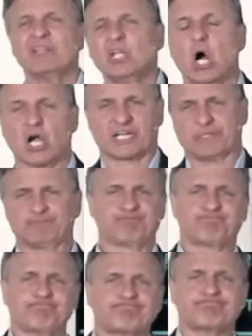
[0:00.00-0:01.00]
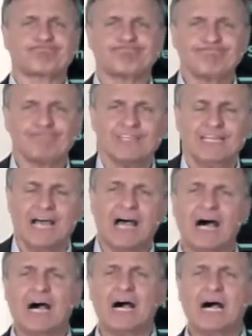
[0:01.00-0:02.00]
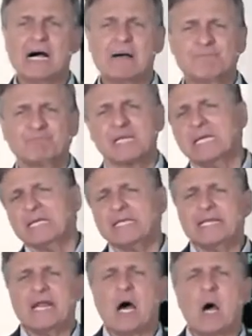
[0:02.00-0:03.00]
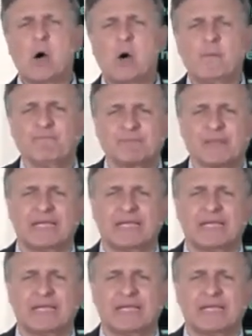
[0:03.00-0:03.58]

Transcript: look, um, you know,